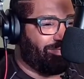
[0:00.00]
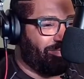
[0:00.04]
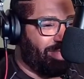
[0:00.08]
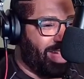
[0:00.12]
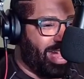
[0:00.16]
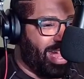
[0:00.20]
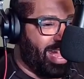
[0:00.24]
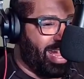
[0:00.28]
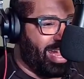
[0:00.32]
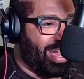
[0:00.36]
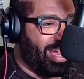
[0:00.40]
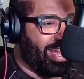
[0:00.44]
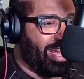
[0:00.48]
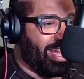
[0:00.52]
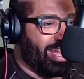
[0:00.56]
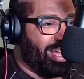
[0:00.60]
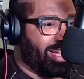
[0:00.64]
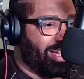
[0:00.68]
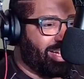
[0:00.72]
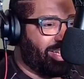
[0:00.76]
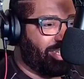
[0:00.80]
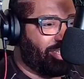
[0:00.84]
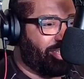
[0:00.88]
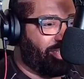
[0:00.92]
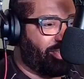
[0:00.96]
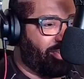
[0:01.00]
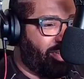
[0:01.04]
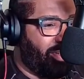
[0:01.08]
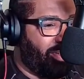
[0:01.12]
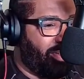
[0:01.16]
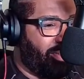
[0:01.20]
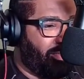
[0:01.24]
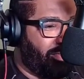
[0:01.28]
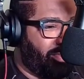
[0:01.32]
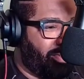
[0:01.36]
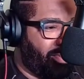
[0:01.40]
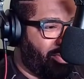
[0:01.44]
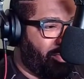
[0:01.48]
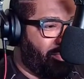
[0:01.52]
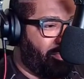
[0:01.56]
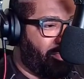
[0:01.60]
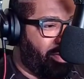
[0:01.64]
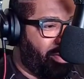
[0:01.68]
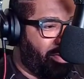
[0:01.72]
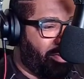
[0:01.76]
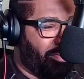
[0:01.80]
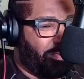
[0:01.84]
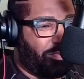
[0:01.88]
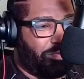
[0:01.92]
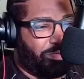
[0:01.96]
mad because y'all don't
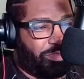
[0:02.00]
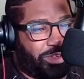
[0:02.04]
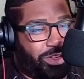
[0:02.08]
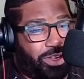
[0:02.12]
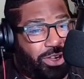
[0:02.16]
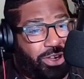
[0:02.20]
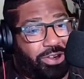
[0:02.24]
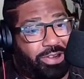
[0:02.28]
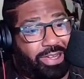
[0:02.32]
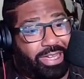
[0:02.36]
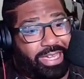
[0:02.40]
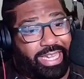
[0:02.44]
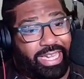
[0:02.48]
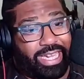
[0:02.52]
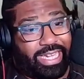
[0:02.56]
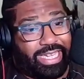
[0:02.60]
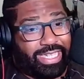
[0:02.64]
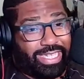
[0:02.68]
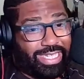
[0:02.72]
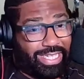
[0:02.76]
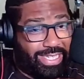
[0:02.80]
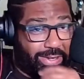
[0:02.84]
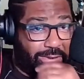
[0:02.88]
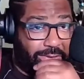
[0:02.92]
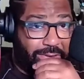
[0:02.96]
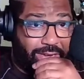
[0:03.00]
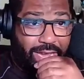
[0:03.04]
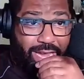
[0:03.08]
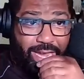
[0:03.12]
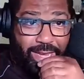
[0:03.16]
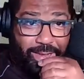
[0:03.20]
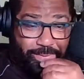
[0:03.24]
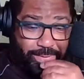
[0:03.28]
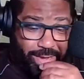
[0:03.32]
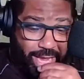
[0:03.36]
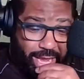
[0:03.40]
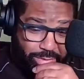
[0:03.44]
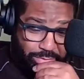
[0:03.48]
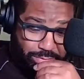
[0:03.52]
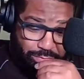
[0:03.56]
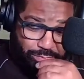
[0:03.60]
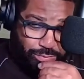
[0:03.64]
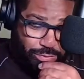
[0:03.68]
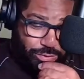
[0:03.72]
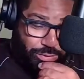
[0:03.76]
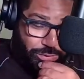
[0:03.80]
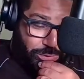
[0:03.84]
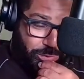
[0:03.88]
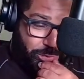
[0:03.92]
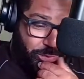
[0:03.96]
own y'all hits. Okay, that was
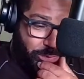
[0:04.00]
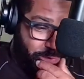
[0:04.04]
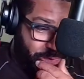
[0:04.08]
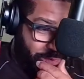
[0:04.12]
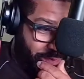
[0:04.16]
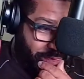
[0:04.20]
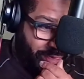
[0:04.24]
brutal.